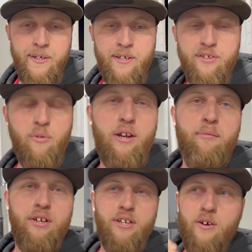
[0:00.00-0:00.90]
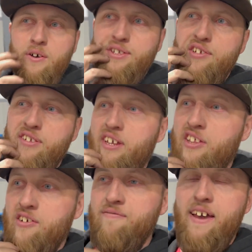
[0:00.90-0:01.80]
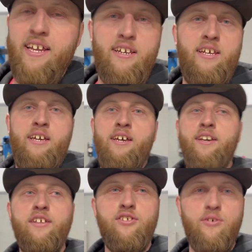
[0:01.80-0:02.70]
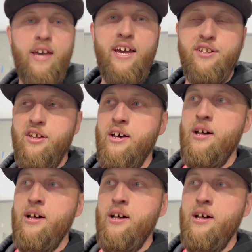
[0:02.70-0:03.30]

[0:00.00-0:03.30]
So what I'm gonna do is there's another event in 2 days.